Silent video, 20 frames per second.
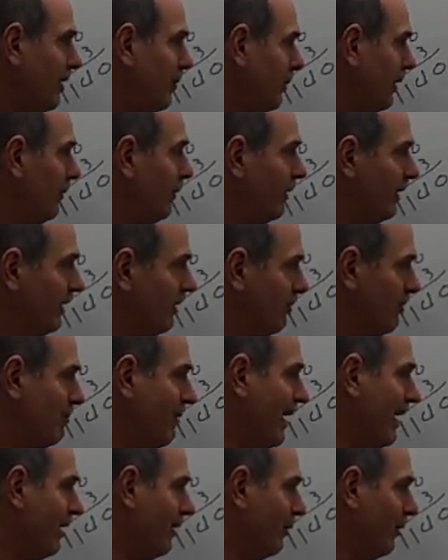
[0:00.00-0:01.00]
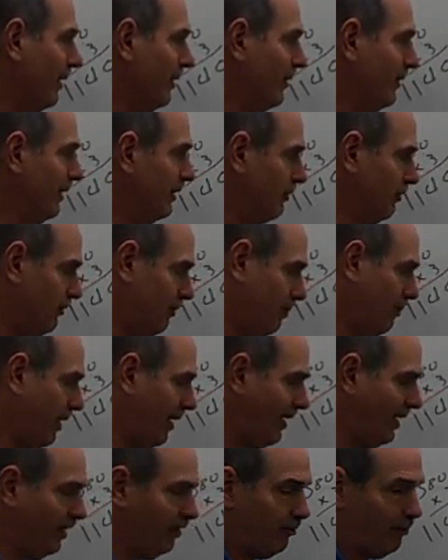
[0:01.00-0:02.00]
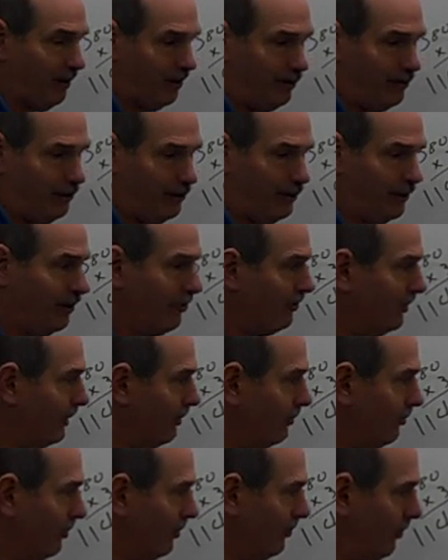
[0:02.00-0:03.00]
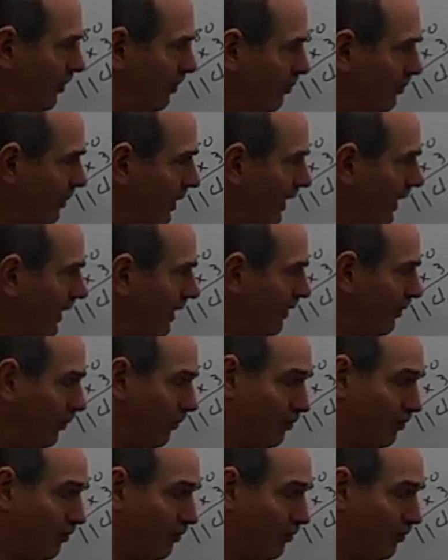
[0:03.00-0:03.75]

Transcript: But it really doesn't matter whether it's Mary gets picked first, then Susie and Trey,